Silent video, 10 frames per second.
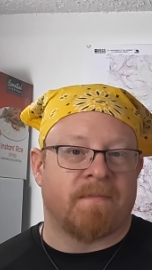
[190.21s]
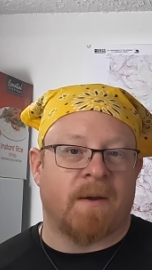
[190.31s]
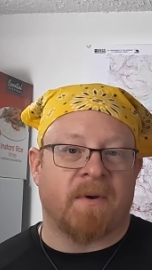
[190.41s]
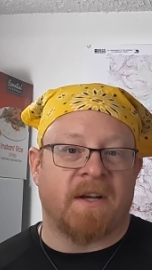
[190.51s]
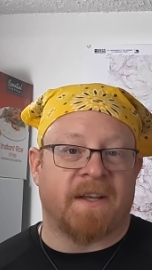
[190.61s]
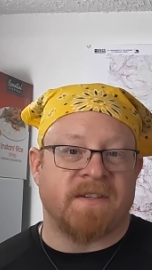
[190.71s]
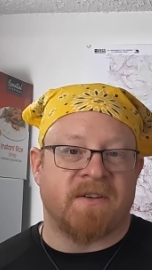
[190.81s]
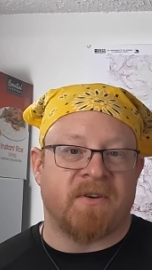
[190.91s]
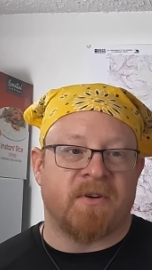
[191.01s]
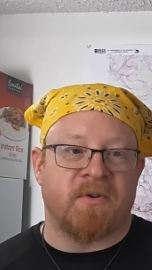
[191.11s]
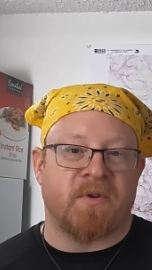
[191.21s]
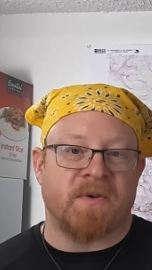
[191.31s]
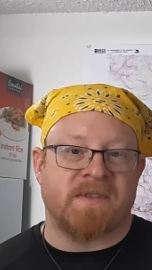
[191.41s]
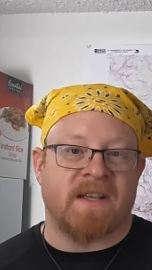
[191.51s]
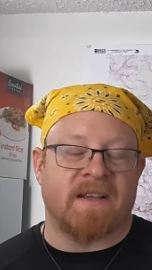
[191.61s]
I'm going to continue to do
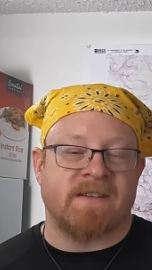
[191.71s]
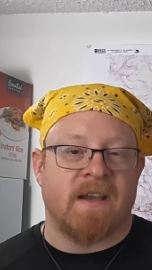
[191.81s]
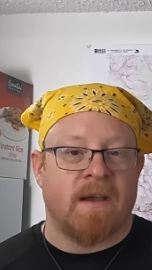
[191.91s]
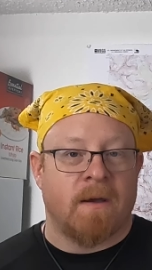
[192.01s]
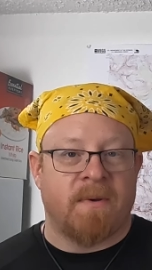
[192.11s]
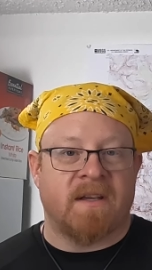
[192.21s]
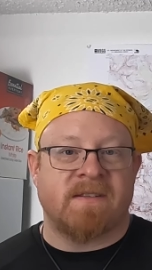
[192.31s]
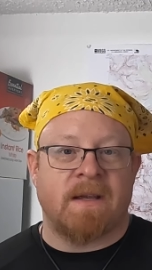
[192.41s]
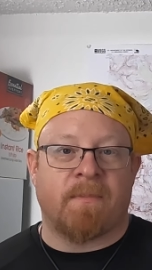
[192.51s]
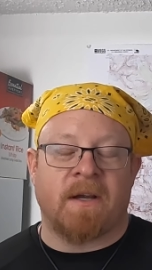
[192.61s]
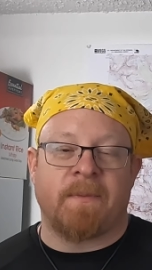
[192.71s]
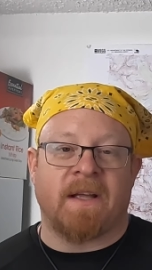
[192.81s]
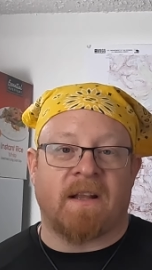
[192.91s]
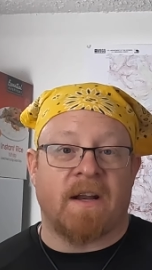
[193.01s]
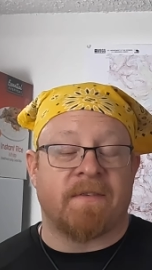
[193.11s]
those things because they bring me
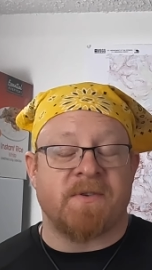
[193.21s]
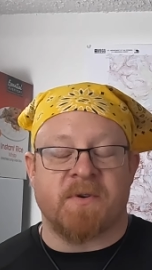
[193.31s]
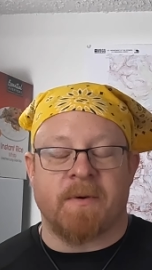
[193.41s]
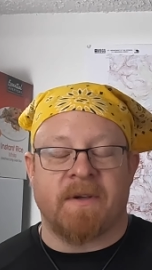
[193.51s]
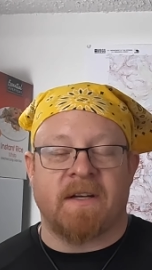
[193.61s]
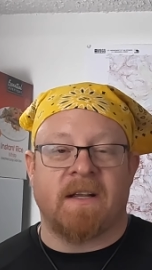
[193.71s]
a lot of enjoyment